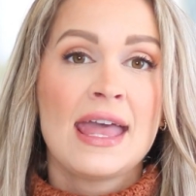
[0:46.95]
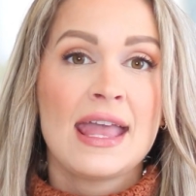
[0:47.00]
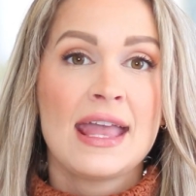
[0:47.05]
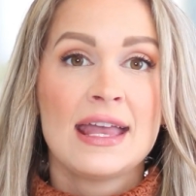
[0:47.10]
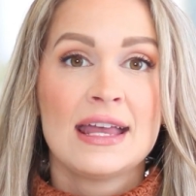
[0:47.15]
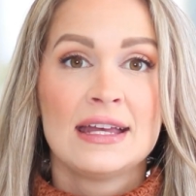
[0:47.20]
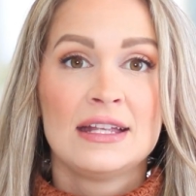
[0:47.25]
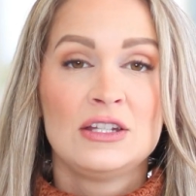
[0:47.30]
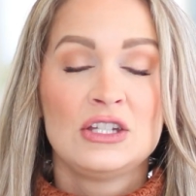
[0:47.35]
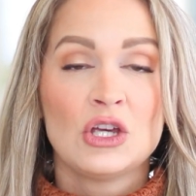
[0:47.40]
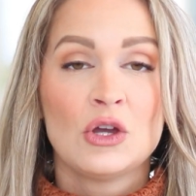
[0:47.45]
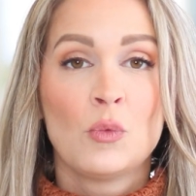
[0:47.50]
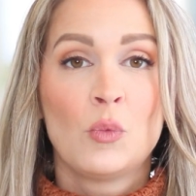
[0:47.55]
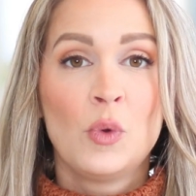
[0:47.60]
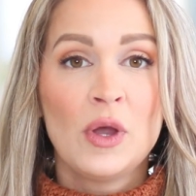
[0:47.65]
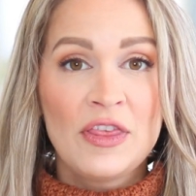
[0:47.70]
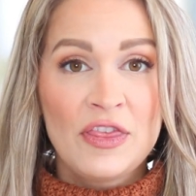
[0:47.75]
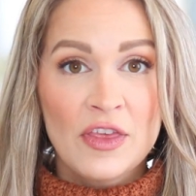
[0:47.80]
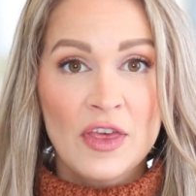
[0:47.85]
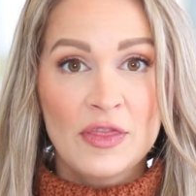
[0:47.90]
And
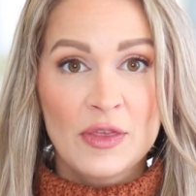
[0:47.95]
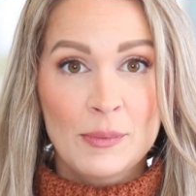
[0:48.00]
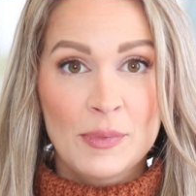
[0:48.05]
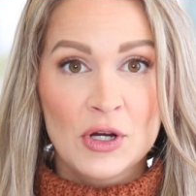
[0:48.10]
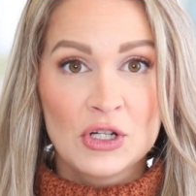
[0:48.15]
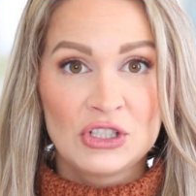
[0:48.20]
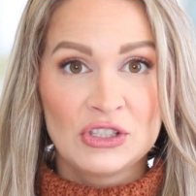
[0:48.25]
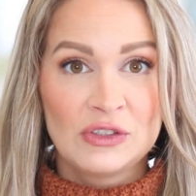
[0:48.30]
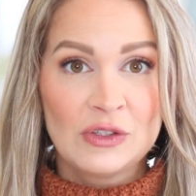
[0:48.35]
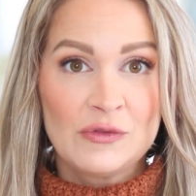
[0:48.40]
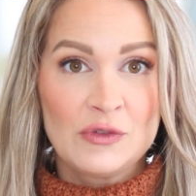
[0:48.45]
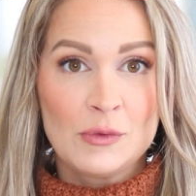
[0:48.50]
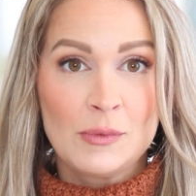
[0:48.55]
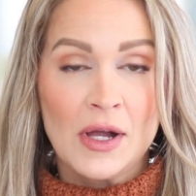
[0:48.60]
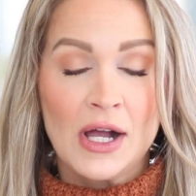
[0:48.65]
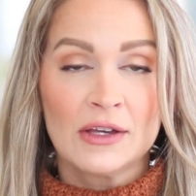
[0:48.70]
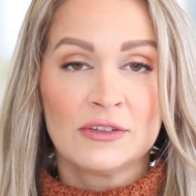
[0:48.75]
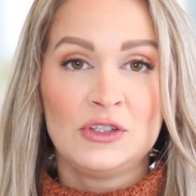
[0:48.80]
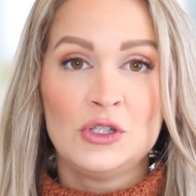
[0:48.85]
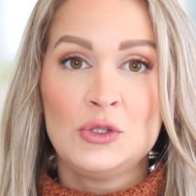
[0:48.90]
with the purchase of your
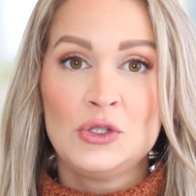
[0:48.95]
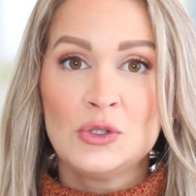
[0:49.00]
box,